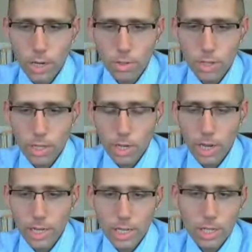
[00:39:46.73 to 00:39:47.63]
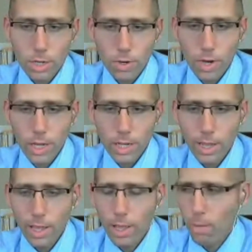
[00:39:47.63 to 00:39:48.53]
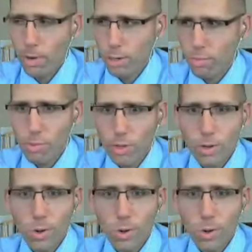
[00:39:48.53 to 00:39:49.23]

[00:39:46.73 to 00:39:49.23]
the content they're creating. A bunch of people on